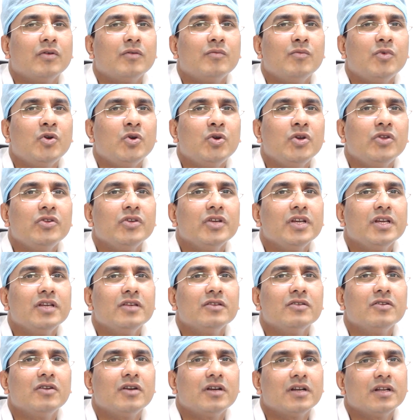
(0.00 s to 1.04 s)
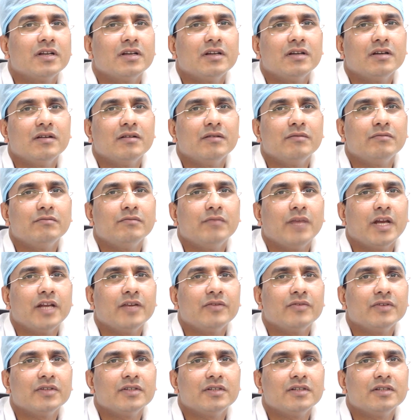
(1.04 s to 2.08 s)
bruising is not a
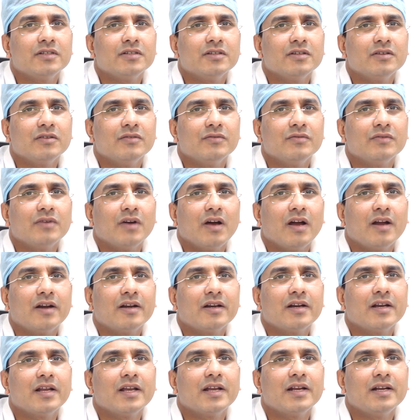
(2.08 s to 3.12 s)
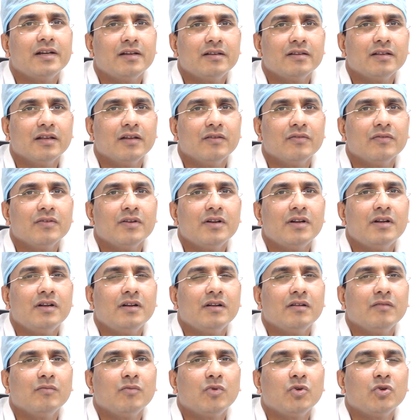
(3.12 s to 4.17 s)
manifestation of heart attack itself.
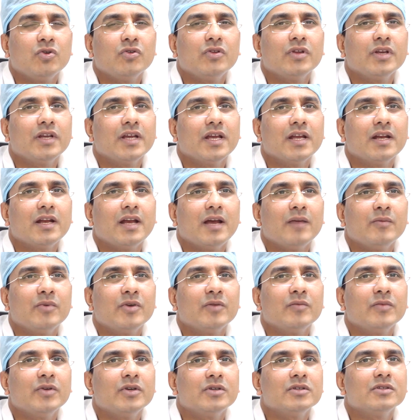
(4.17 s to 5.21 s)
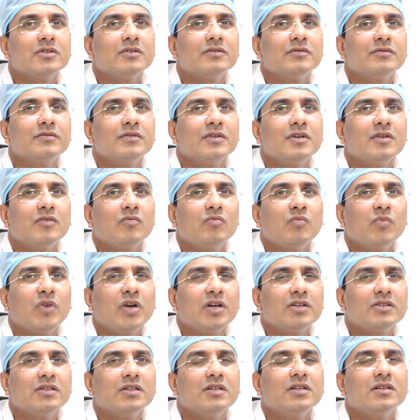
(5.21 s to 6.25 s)
Bruising can happen because of
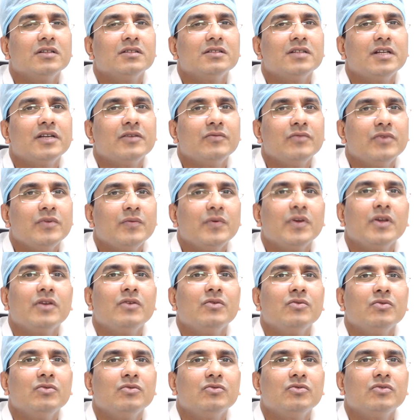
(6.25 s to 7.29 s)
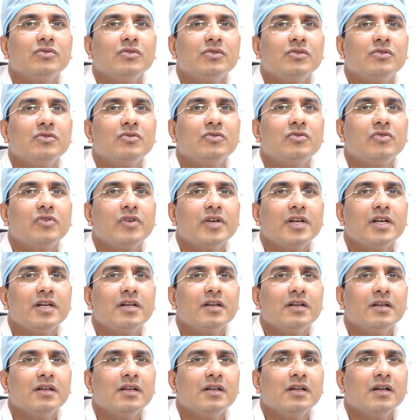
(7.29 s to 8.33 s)
blood thinners that we may use to treat
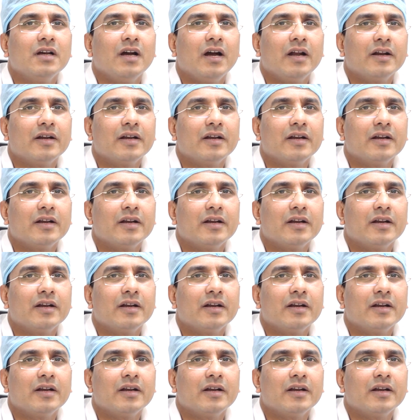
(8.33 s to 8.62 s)
heart